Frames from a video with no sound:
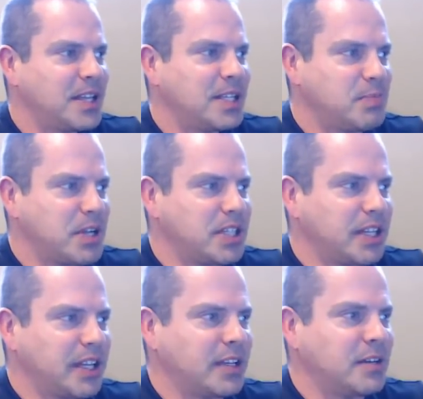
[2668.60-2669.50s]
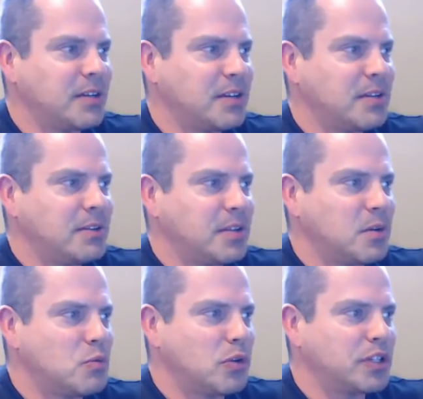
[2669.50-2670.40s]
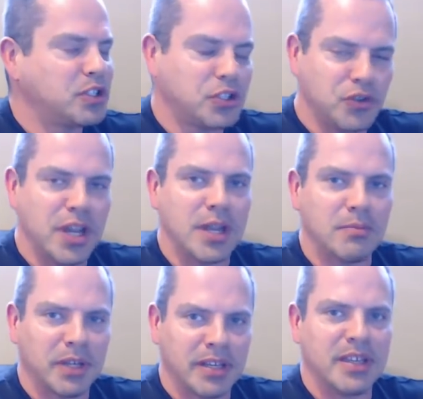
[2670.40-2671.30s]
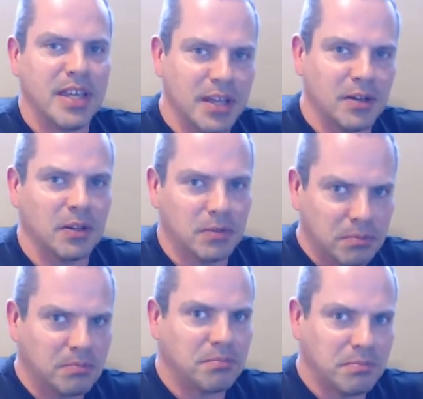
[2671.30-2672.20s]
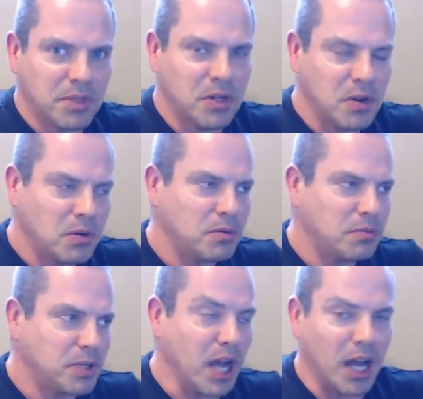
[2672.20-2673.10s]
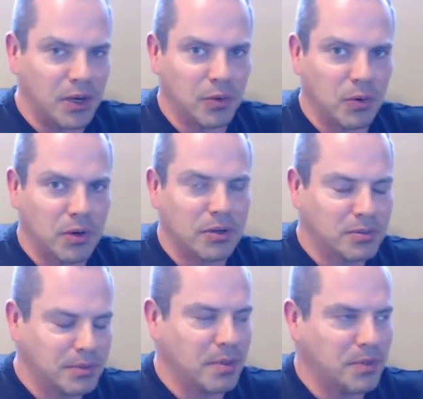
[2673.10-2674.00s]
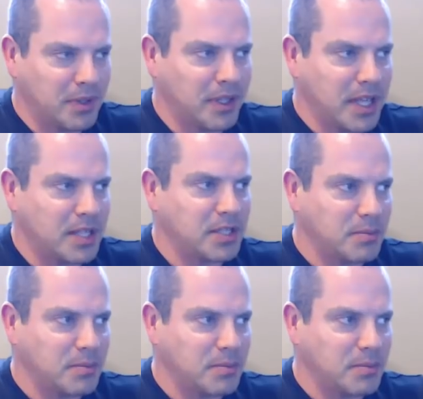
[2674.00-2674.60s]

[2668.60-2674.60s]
especially like a you know more extreme, like an eagle, you know, condor, something like that.